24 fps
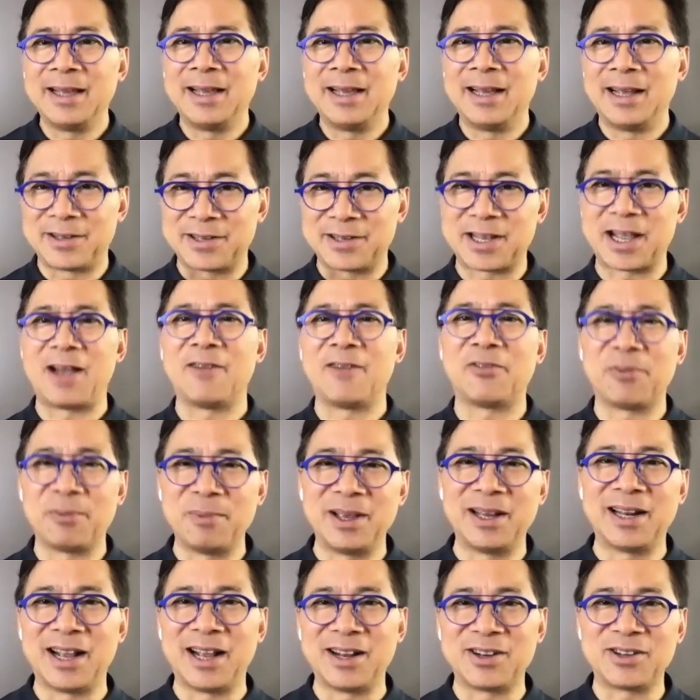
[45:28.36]
it's time for me
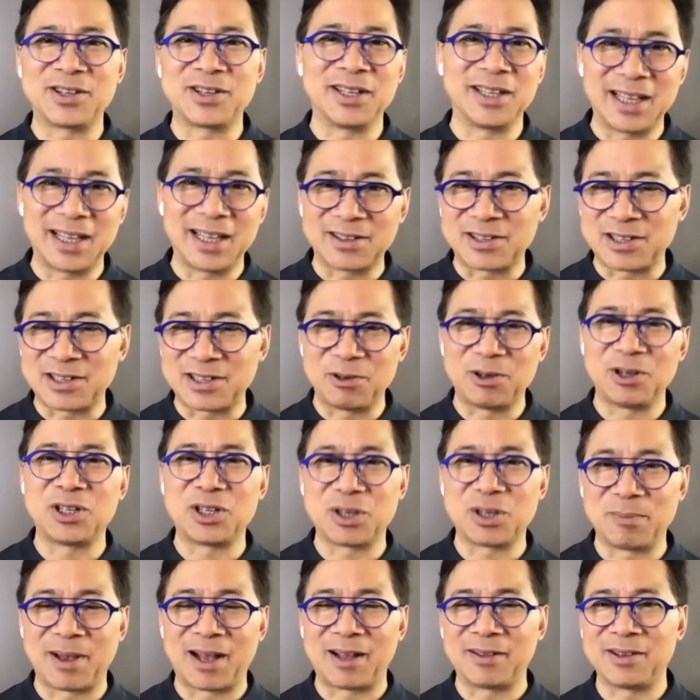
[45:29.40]
to actually get serious
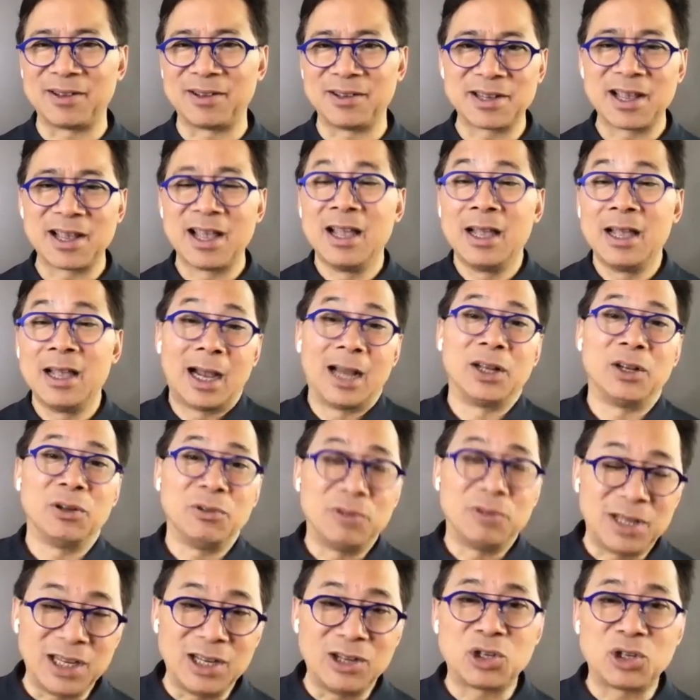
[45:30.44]
about this. I do
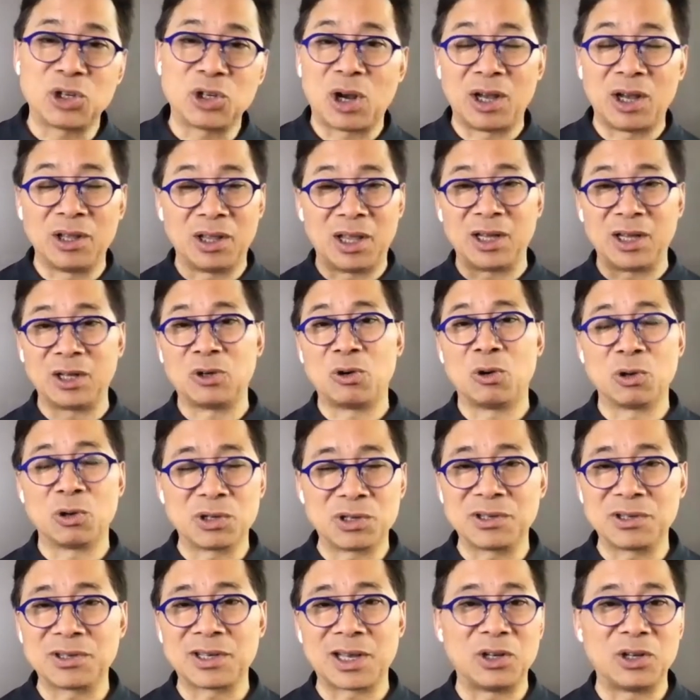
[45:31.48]
teach online
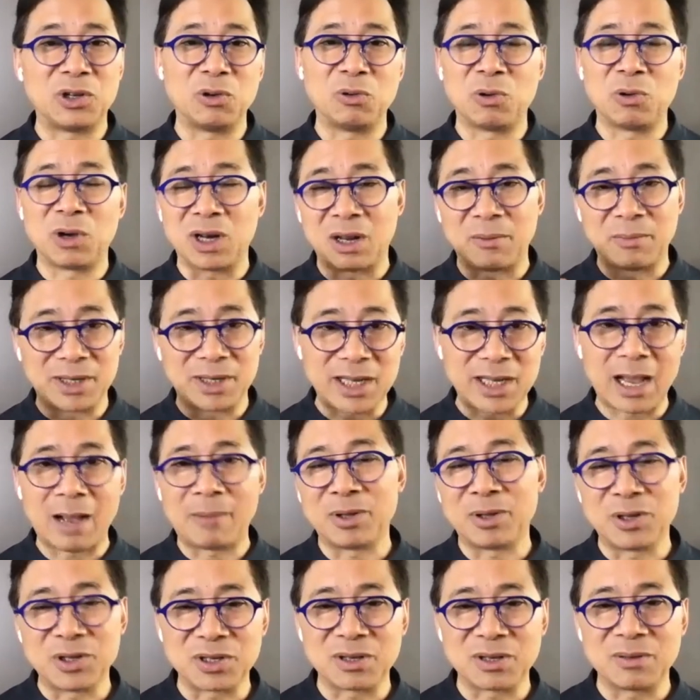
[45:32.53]
courses. I do one on
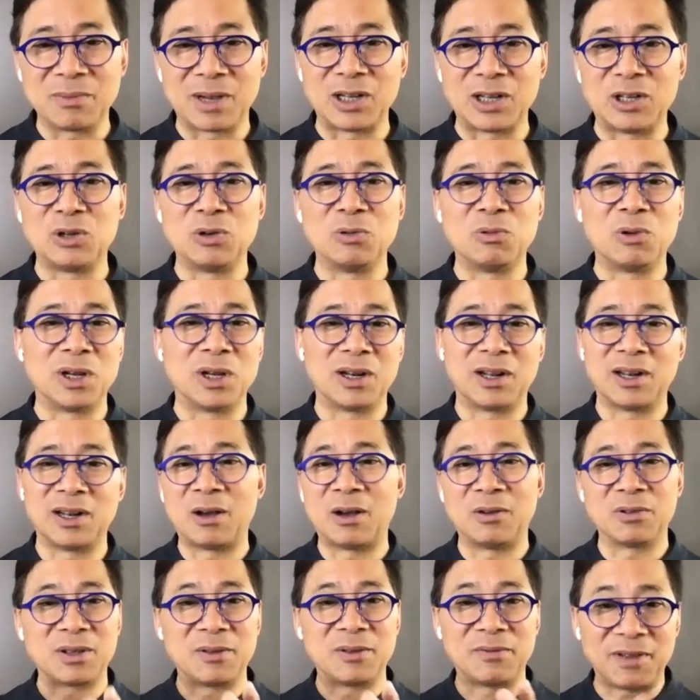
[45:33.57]
metabolism. I do one on
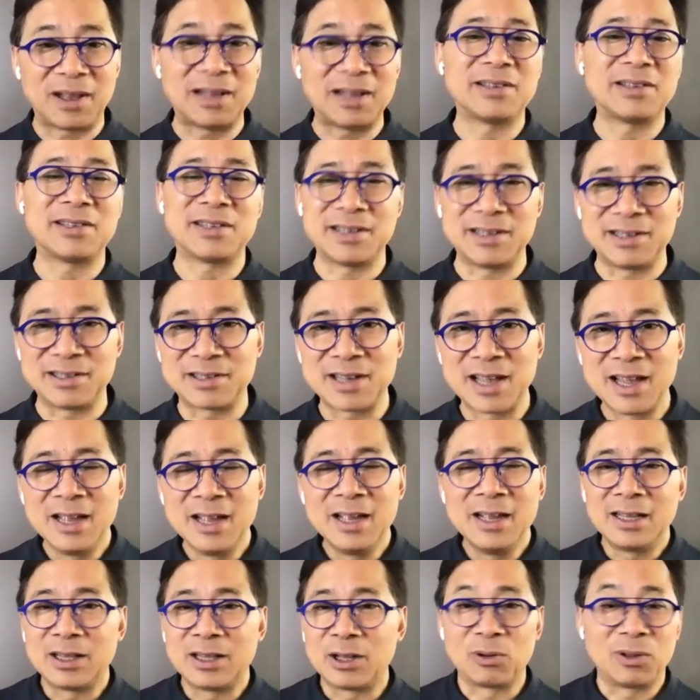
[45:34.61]
health defenses.
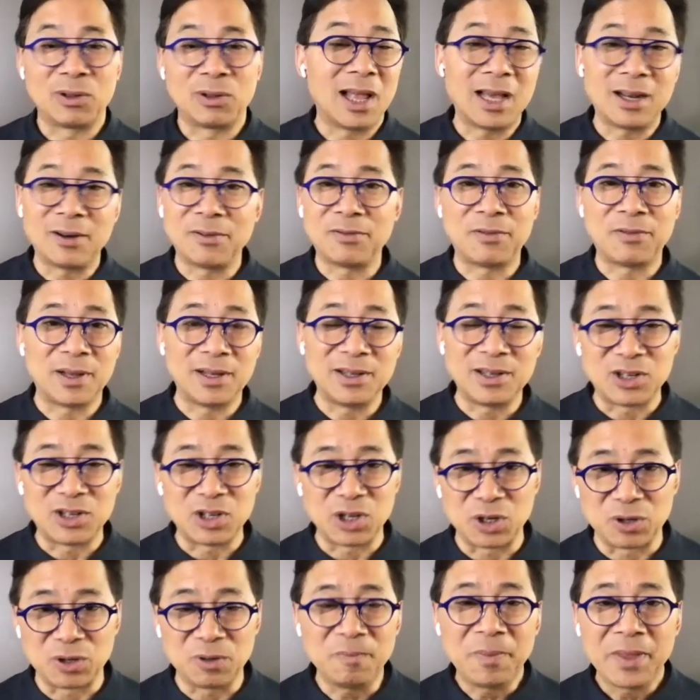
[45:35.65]
They're a lot of fun to
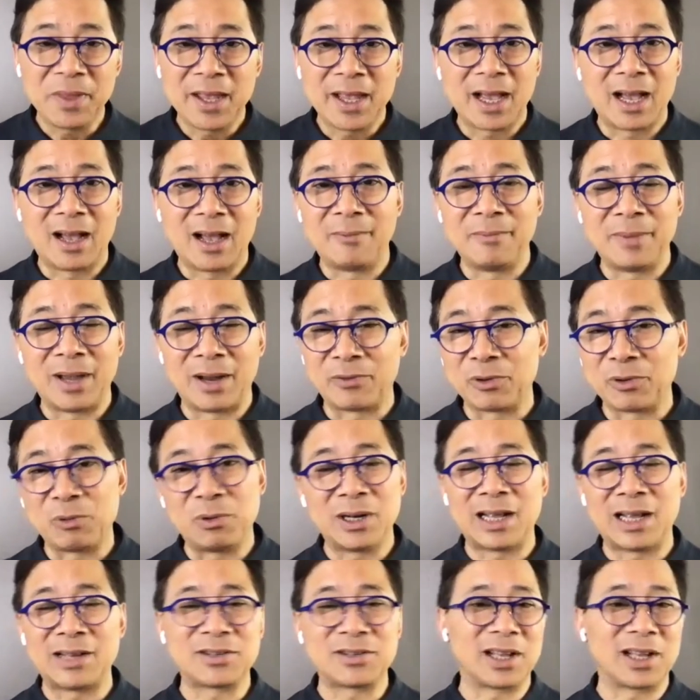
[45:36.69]
do. Um, everyone
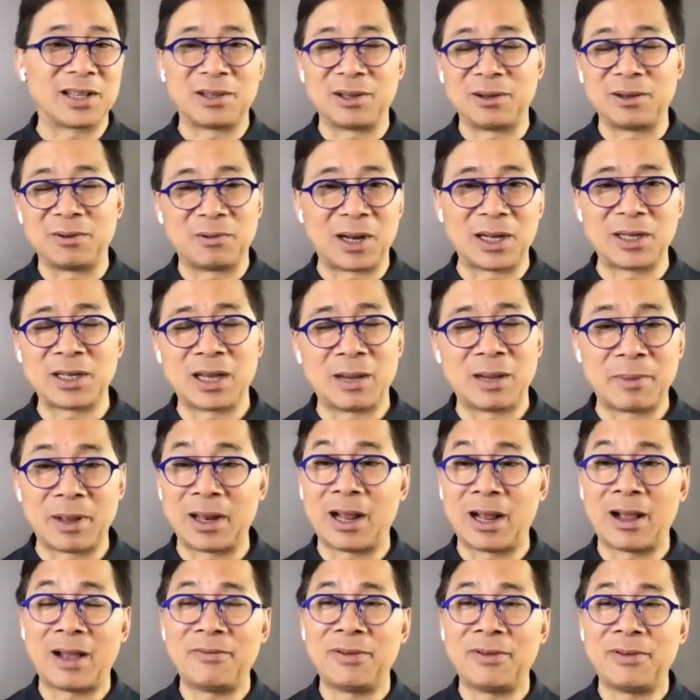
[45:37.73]
has kept the right time. And
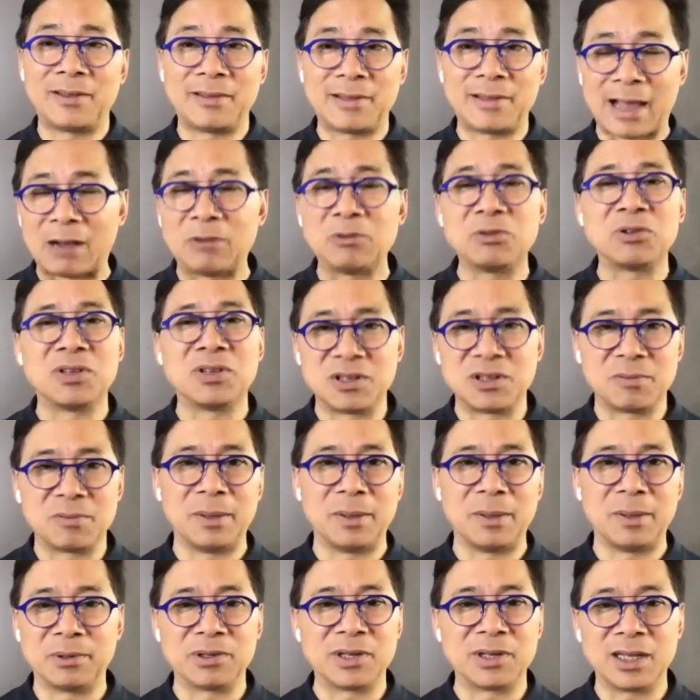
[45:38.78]
I've had thousands of
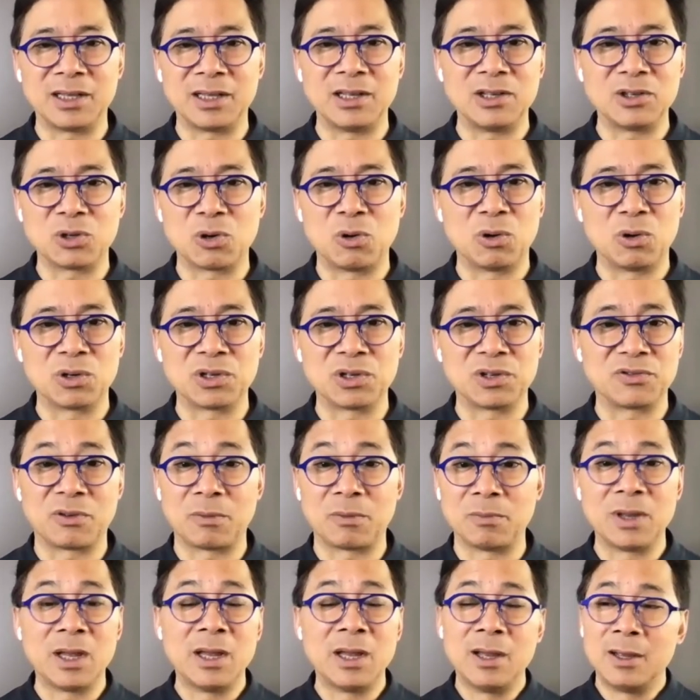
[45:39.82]
people take these courses
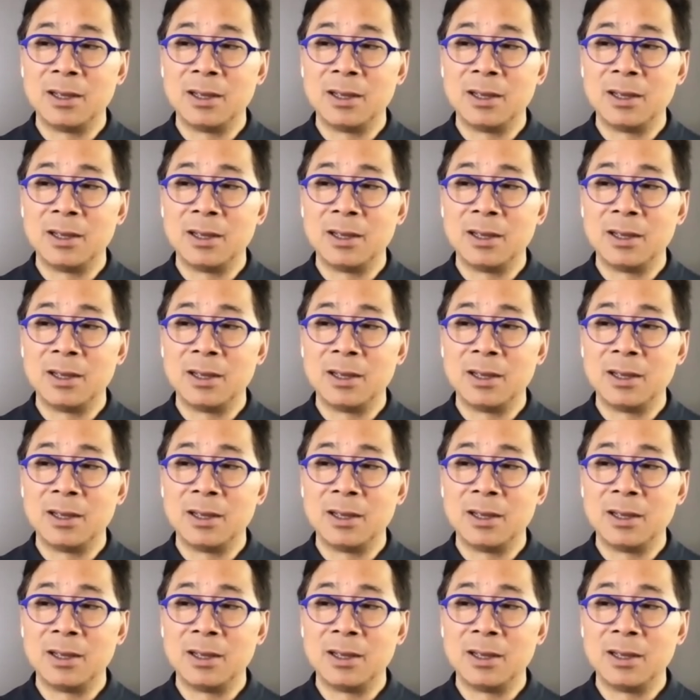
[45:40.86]
from,